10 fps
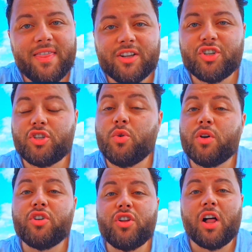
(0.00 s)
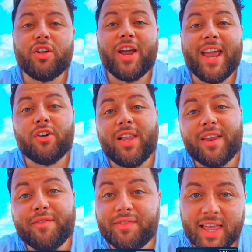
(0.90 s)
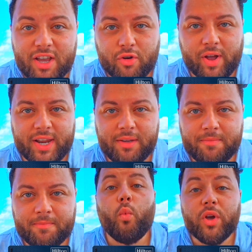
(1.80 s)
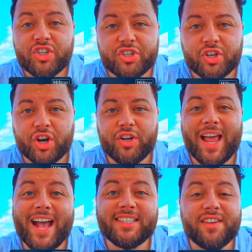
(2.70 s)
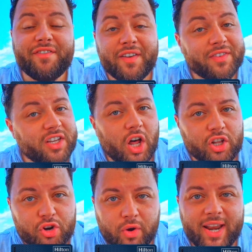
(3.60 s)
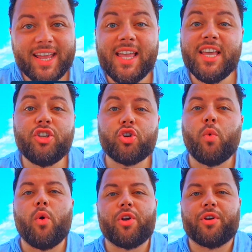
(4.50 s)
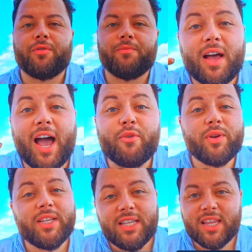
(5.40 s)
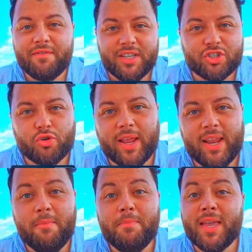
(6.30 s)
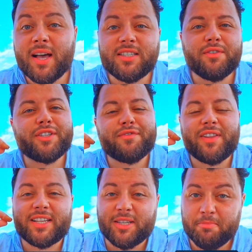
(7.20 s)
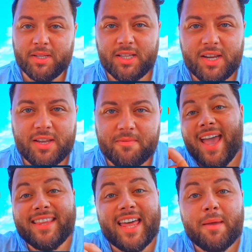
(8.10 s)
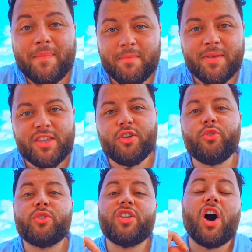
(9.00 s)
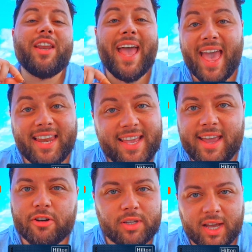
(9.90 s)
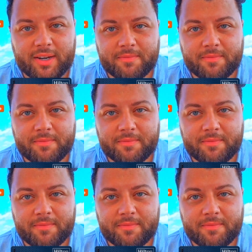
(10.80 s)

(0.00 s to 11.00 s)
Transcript: there's a $200 airline flight credit, which is earned as a $50 credit each quarter. I really love this credit because of its flexibility in that it may be used on any airline.